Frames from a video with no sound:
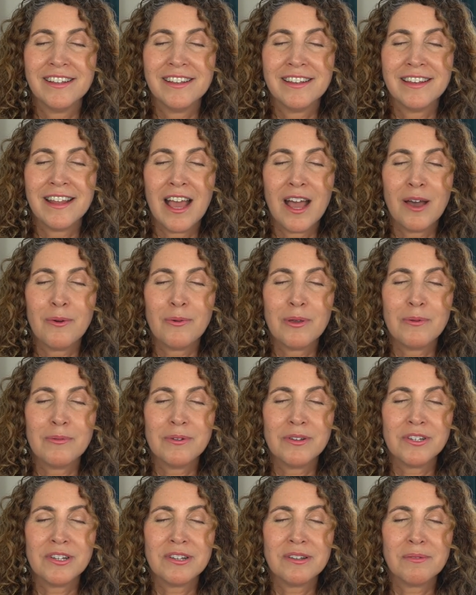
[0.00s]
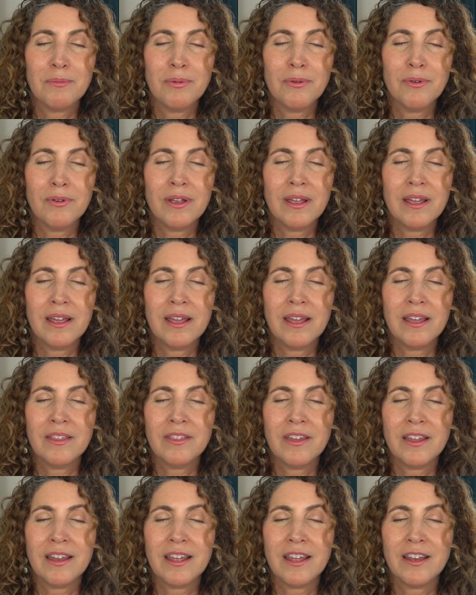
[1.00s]
Now we will just
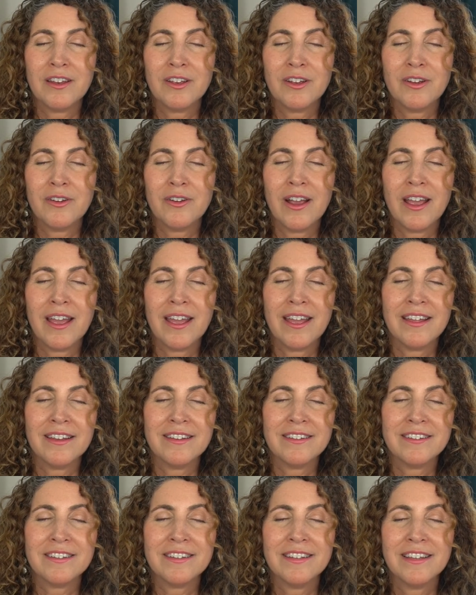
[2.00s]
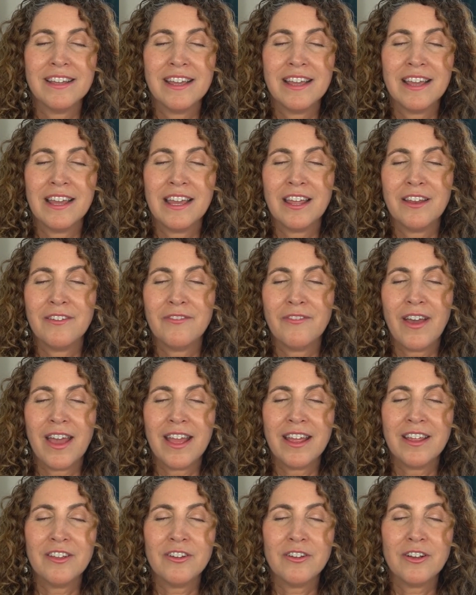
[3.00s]
breathe and integrate.
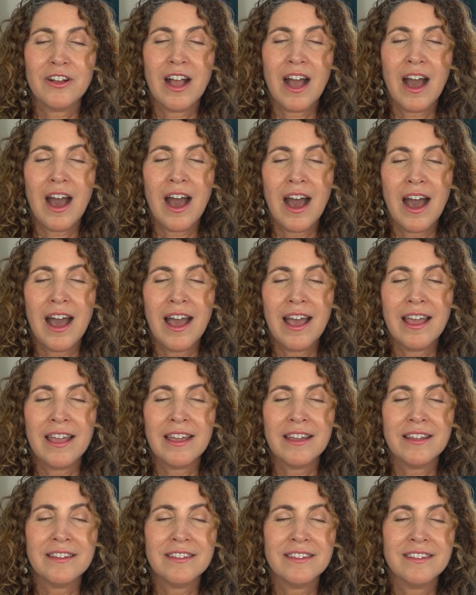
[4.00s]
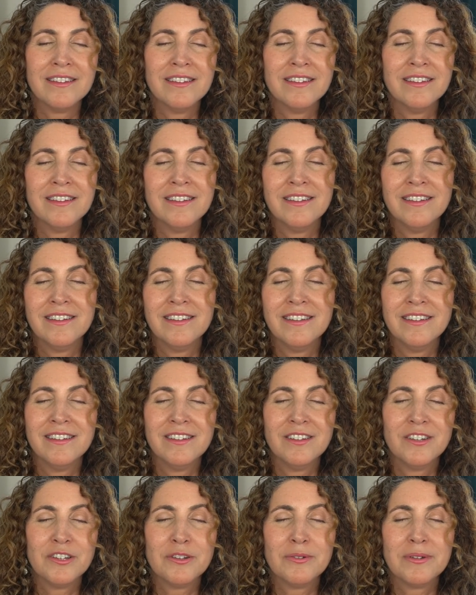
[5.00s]
Invite your guide
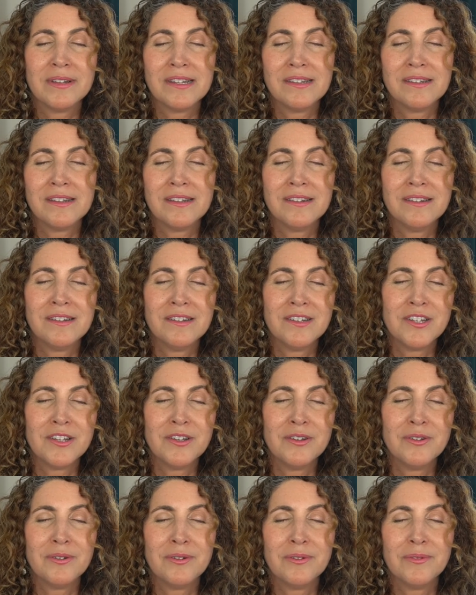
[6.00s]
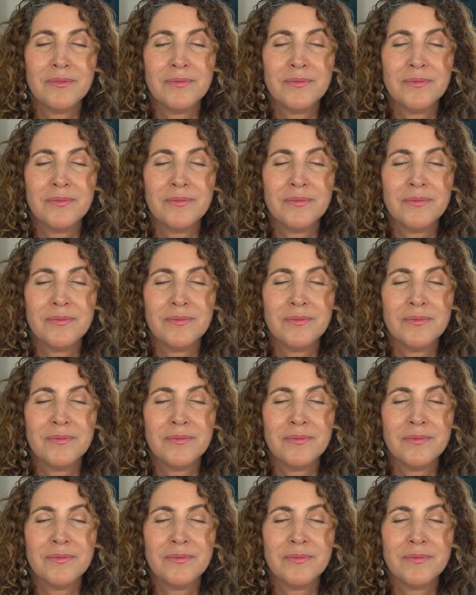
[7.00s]
to assist you.